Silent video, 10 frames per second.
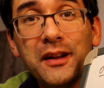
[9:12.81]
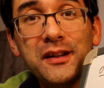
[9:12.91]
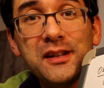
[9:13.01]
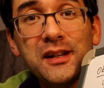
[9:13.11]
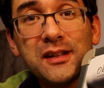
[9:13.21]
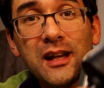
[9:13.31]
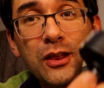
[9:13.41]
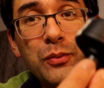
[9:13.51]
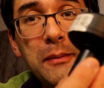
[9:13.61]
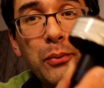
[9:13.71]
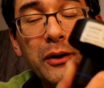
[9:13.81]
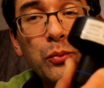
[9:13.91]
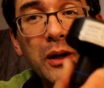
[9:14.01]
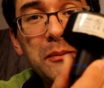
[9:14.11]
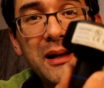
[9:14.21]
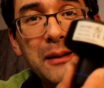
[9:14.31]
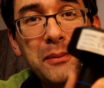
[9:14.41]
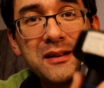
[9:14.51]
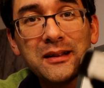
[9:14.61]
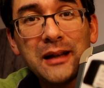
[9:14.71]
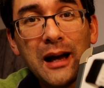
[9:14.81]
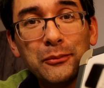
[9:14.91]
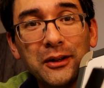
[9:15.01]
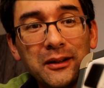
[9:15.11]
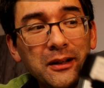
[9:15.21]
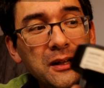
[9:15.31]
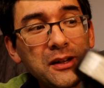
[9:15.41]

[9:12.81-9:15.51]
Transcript: this is a 3.1 megapixel camera.